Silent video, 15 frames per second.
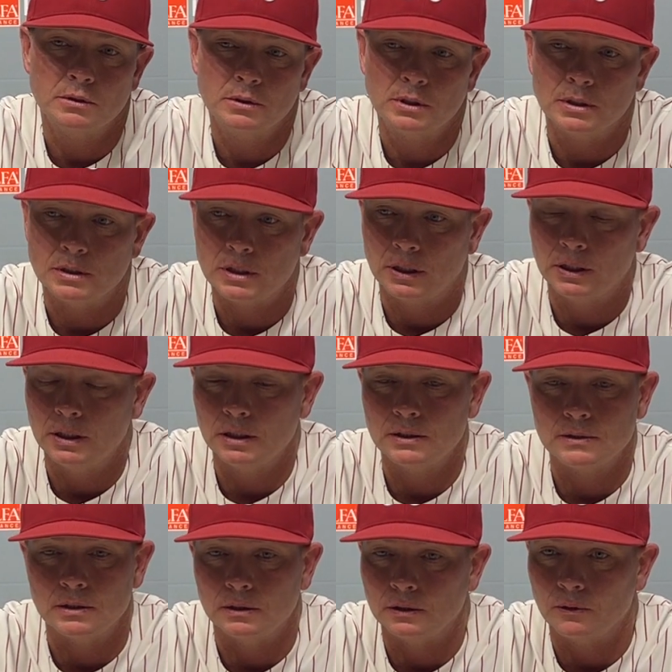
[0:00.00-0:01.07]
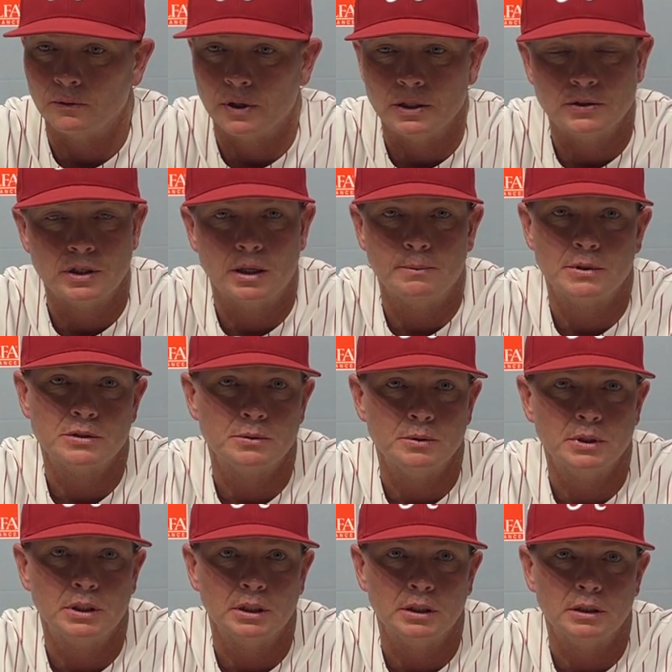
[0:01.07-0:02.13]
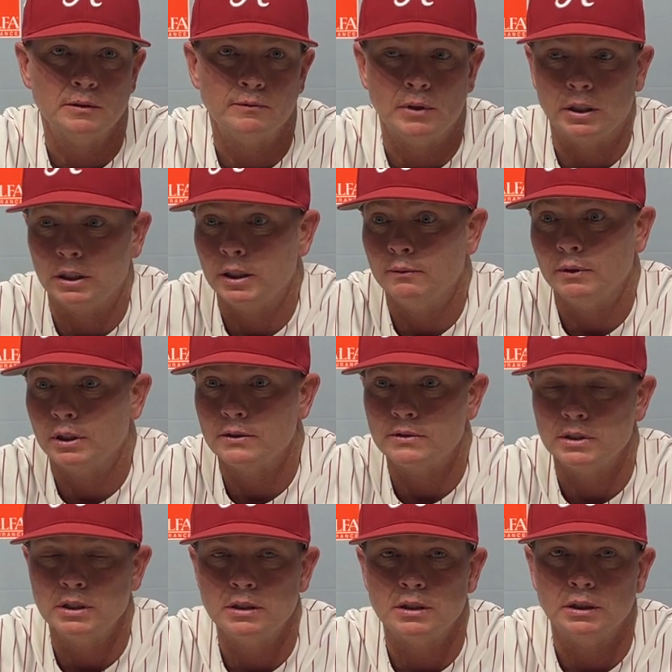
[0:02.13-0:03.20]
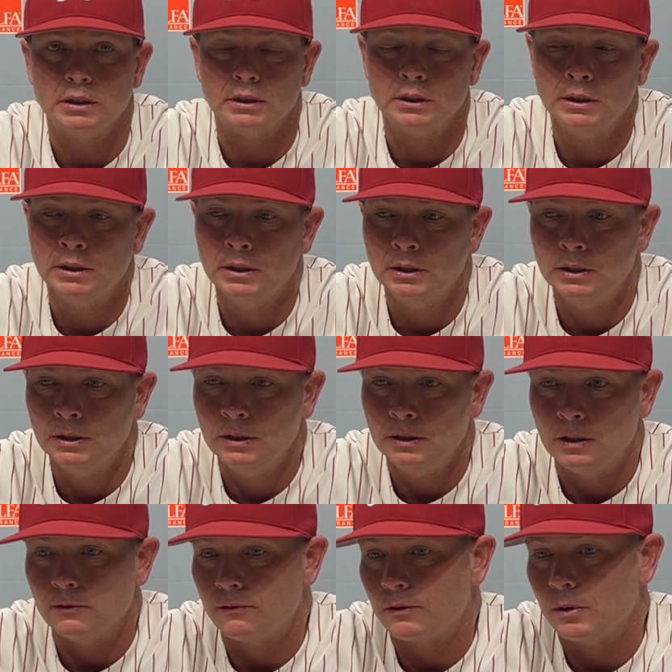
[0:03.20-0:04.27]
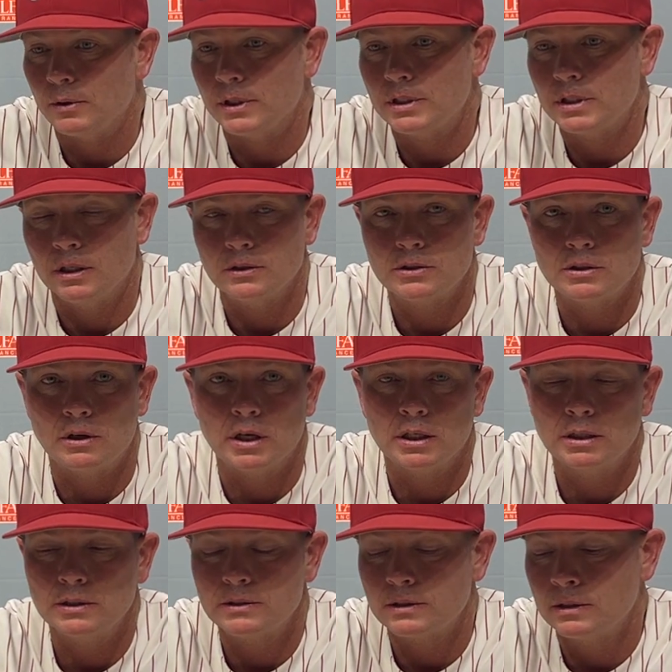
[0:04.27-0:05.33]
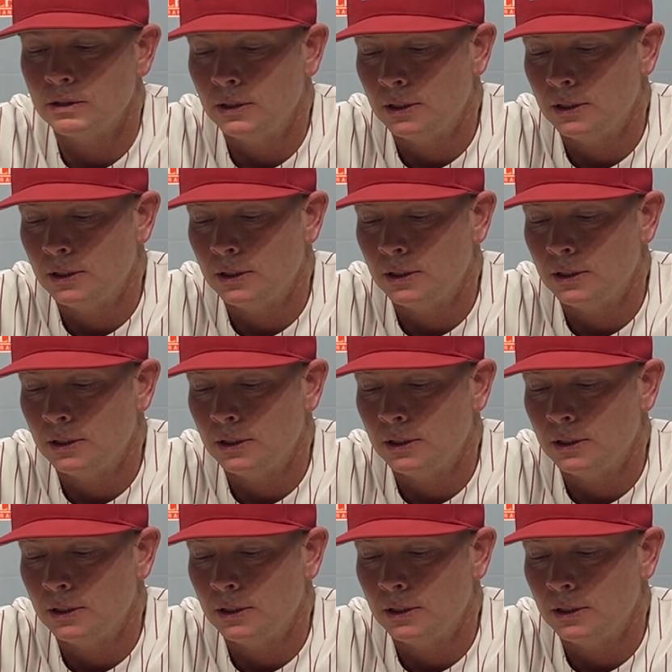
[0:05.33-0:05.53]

Kentucky has done a great job this weekend of not giving us anything. They've thrown a of strikes.